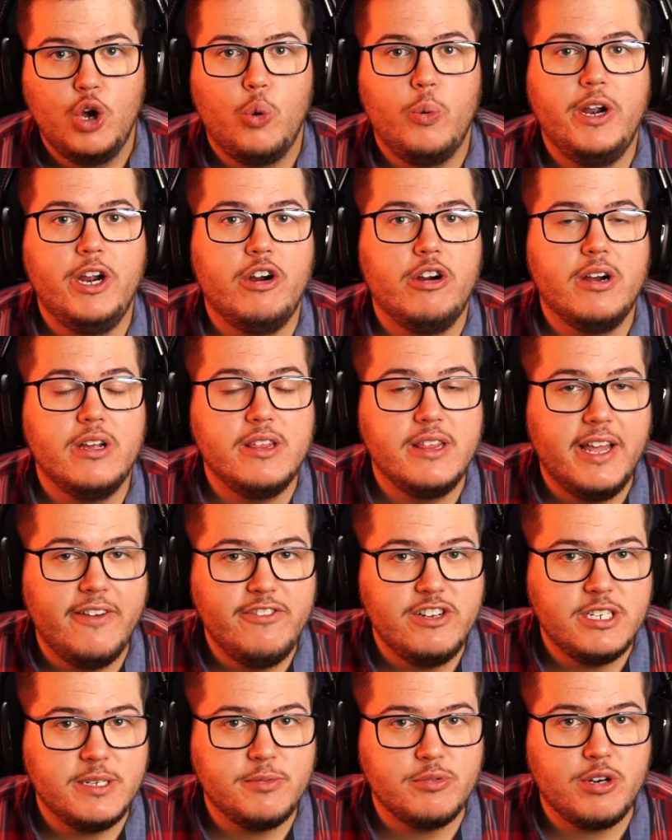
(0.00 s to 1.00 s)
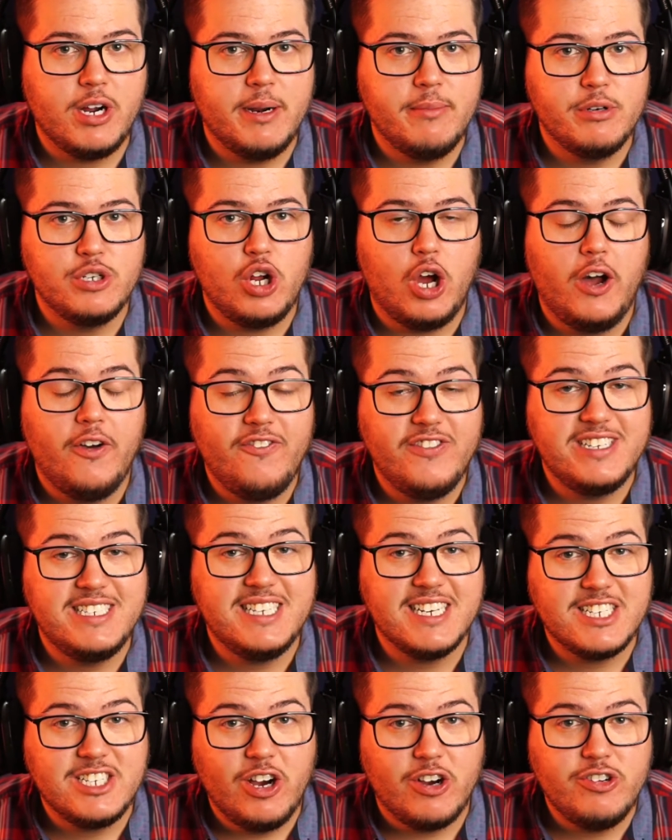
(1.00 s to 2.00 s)
We are 11 subscribers off of
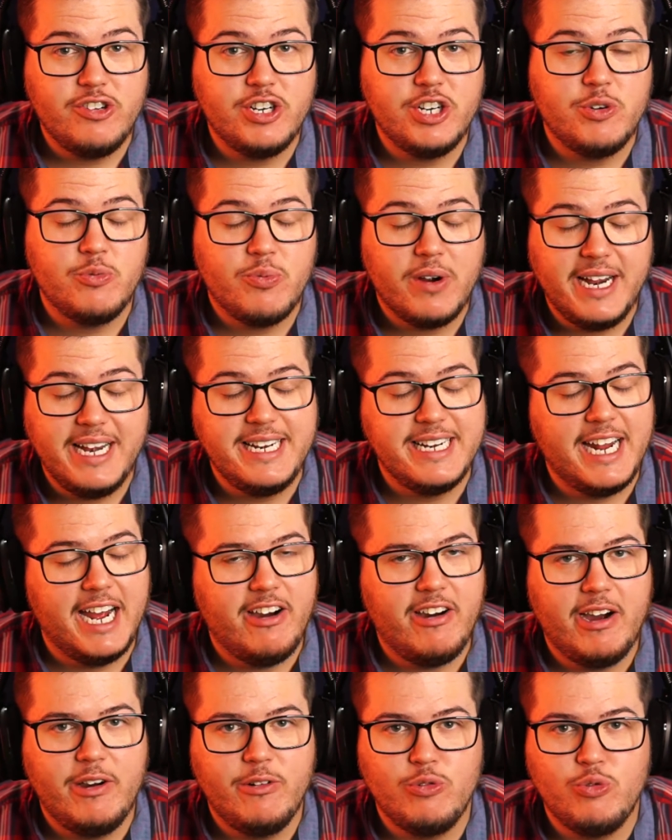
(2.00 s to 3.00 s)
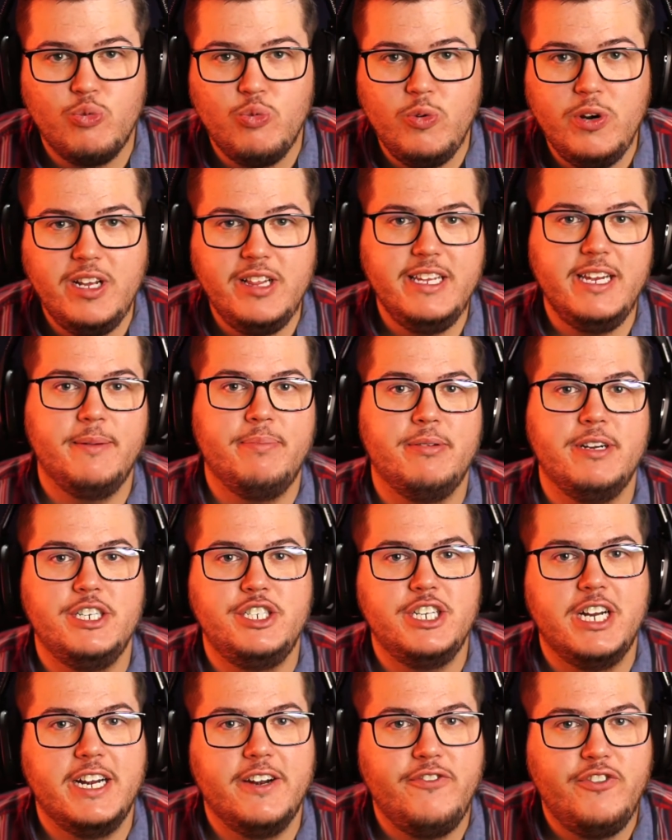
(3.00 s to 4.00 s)
600 right now. I would really
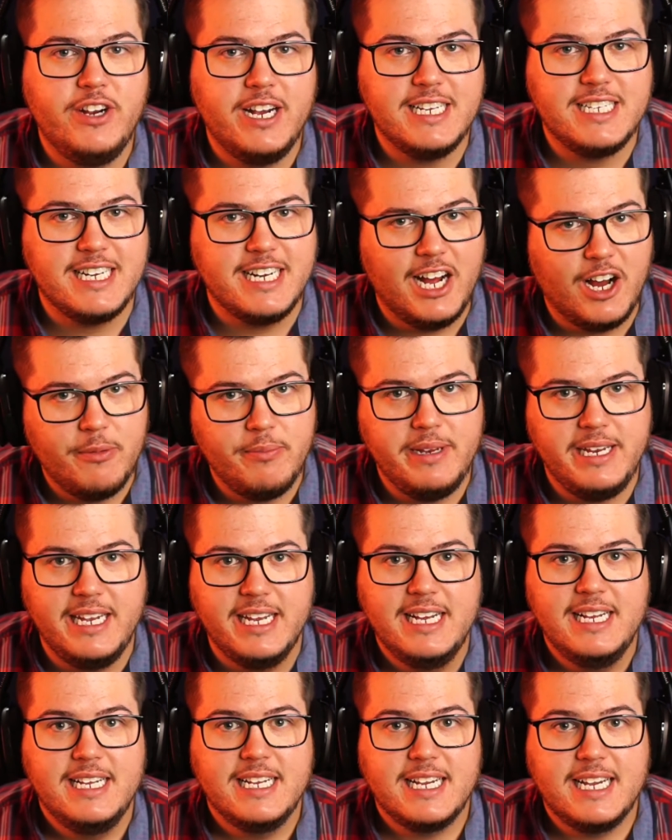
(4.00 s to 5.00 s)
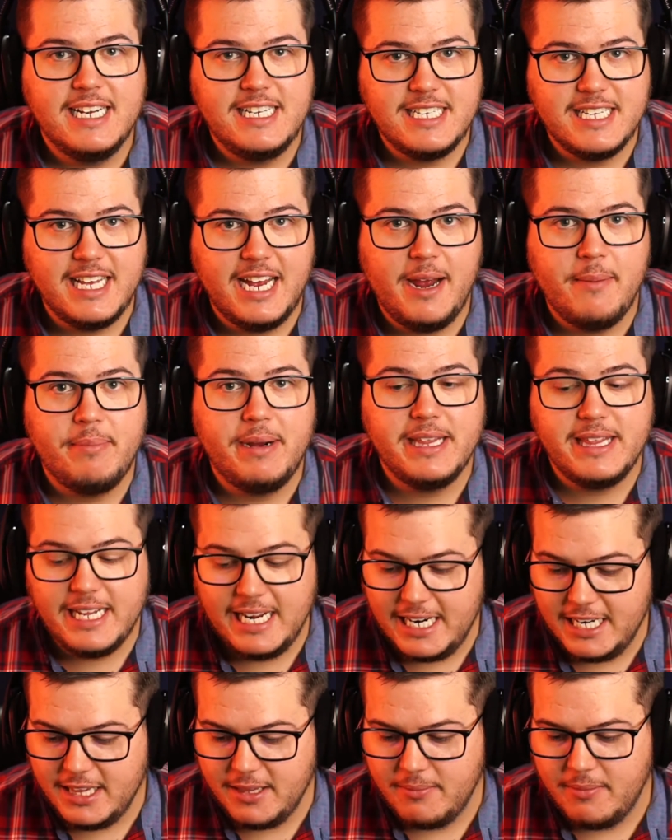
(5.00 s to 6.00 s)
appreciate it if you guys can help me get to that by the
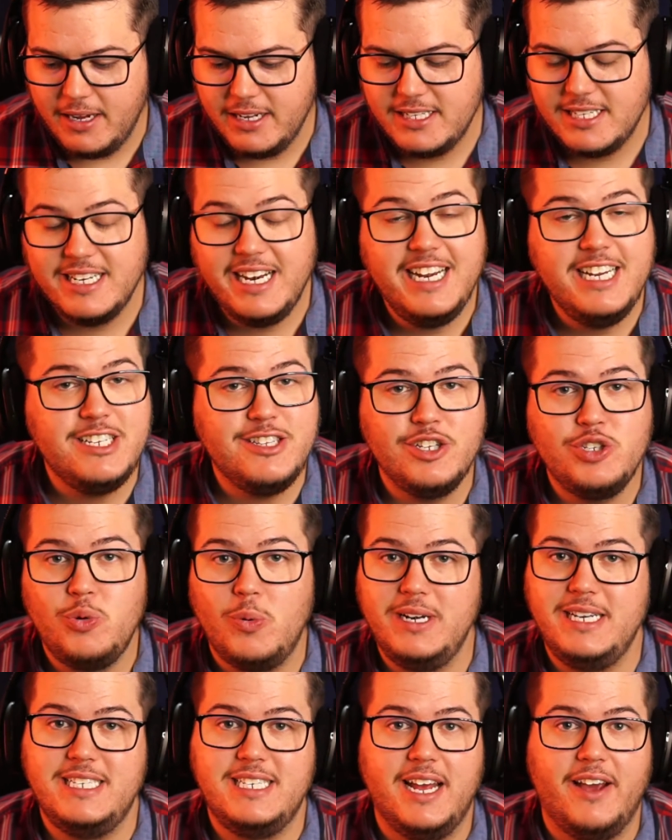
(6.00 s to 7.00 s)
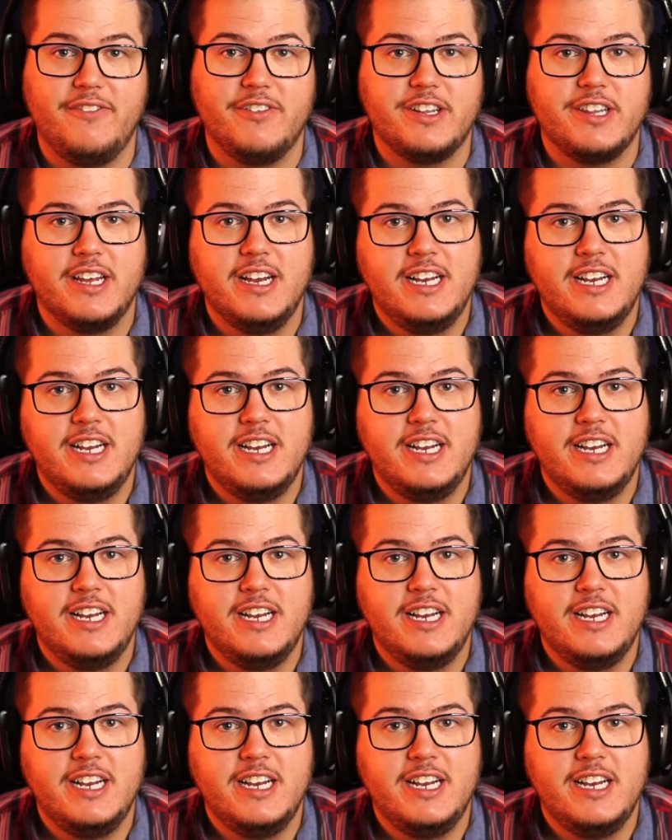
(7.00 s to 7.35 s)
end of the month. Today is the 27th.